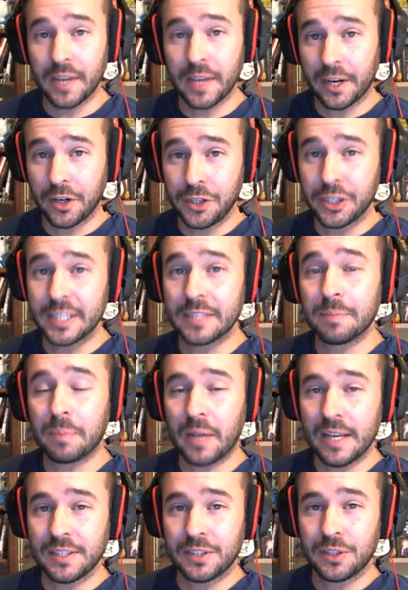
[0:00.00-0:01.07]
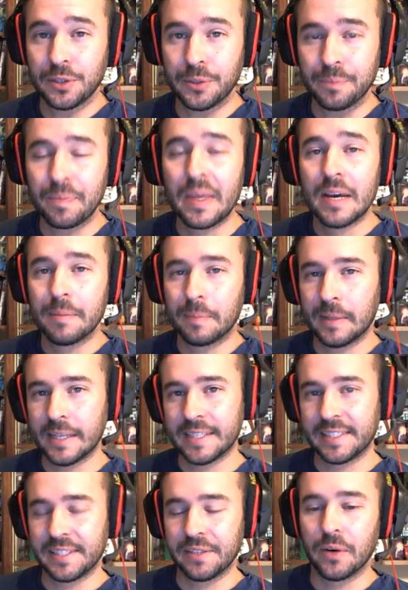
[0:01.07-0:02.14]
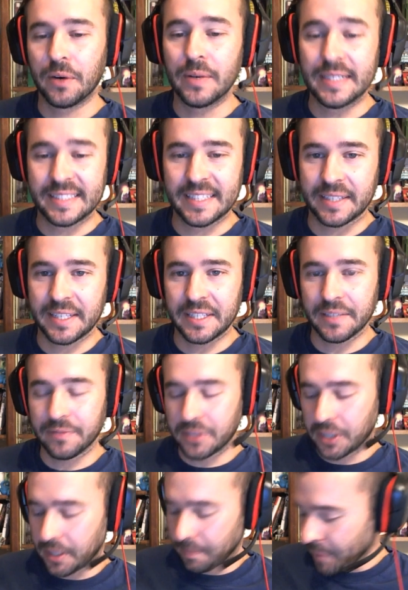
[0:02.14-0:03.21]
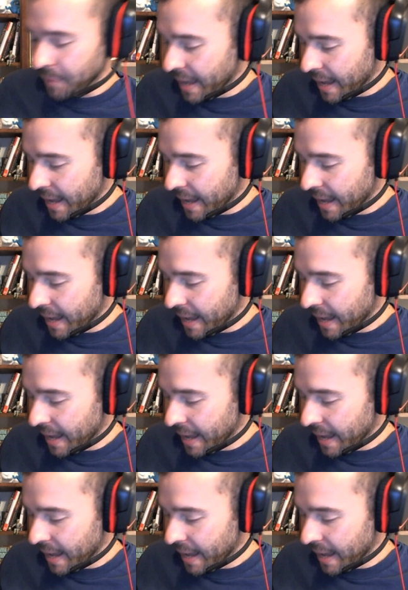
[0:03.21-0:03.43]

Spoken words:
that creature gets +2, +0 until end of turn.